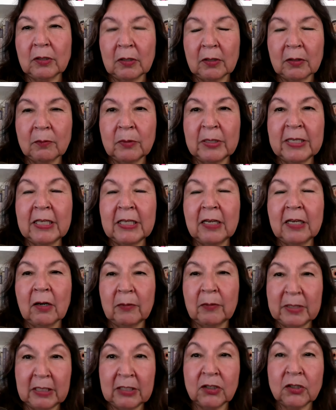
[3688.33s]
Are we are
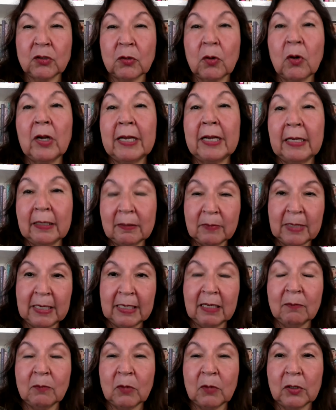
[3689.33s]
we destroying,
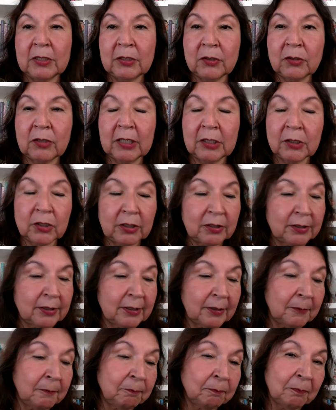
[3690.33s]
making more destruction?
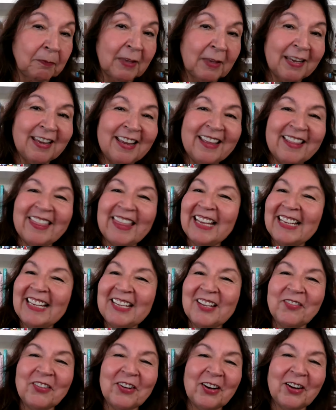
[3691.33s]
So
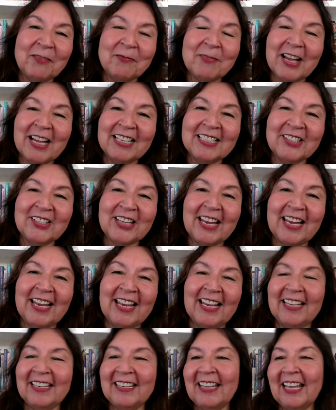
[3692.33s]
thank you very much.
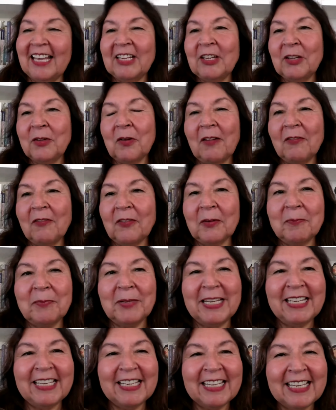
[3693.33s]
And thank you all for
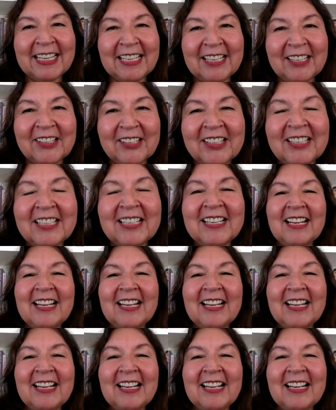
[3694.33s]
being here.